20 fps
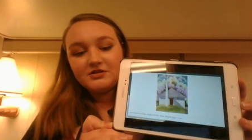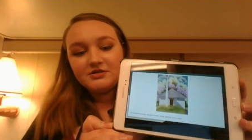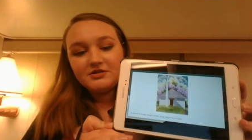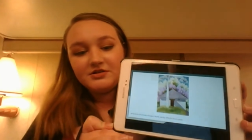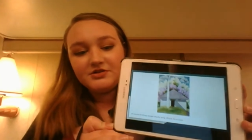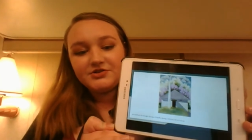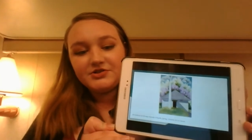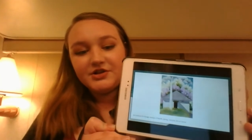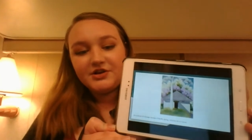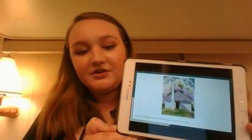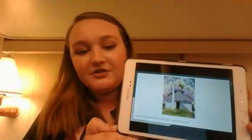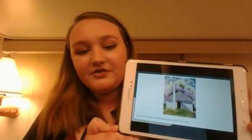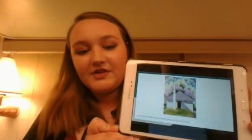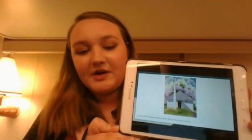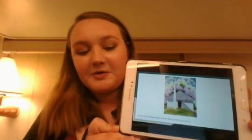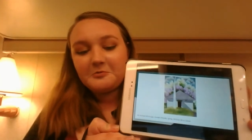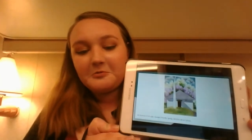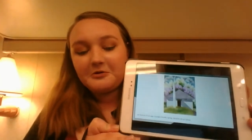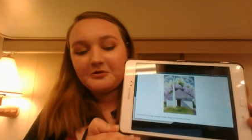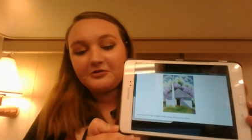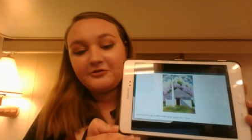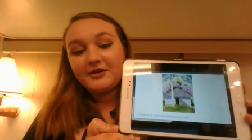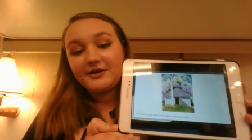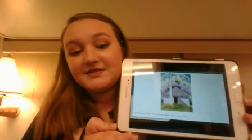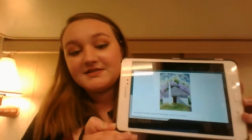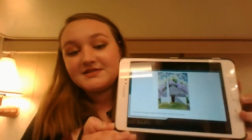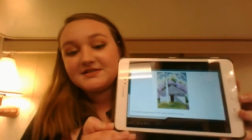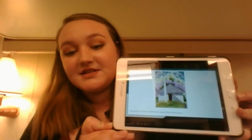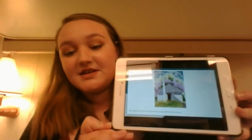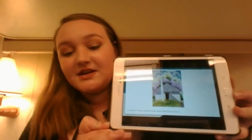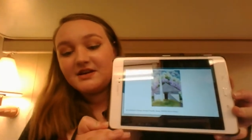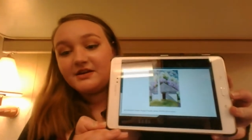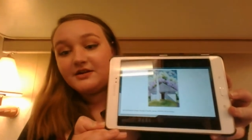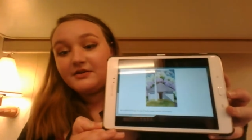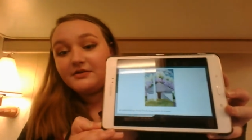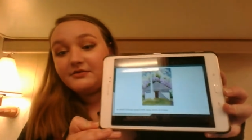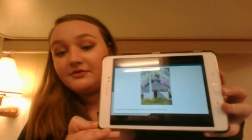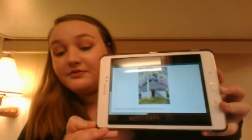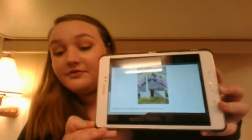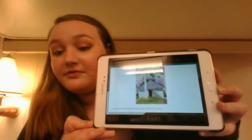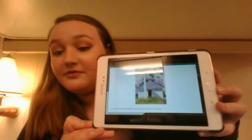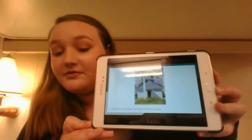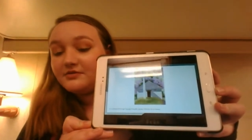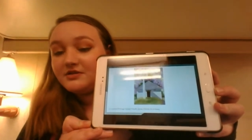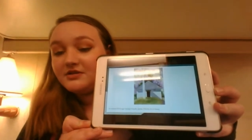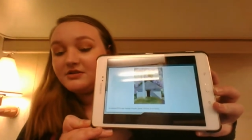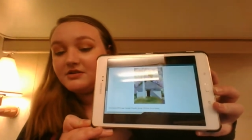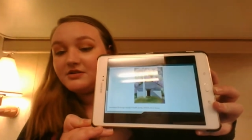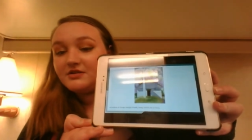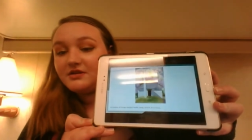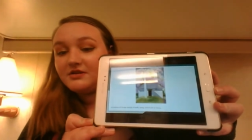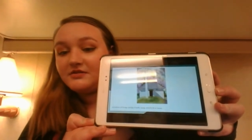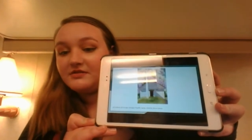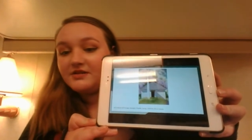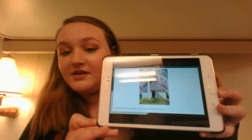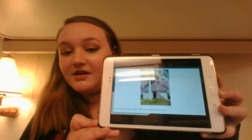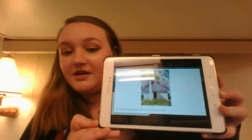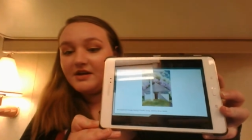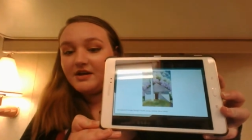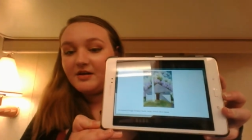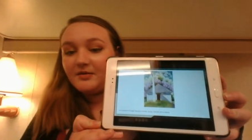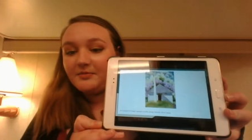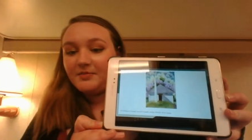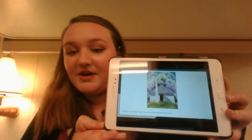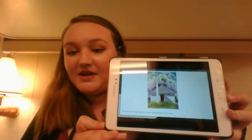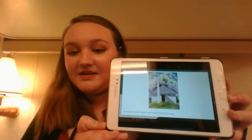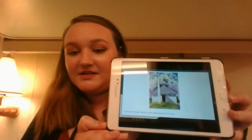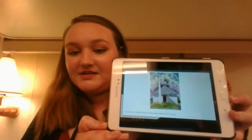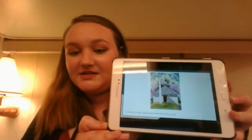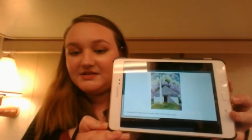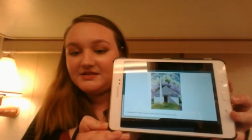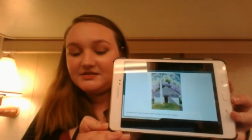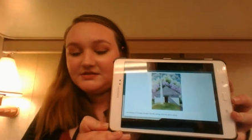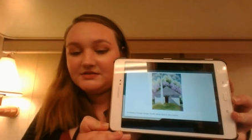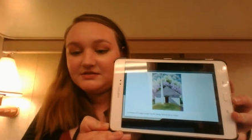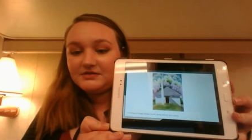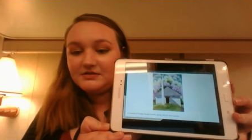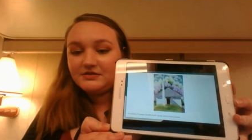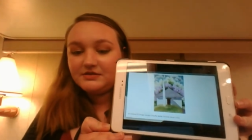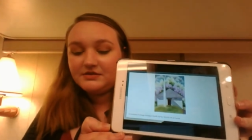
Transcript: to show the upward thrust of the painting.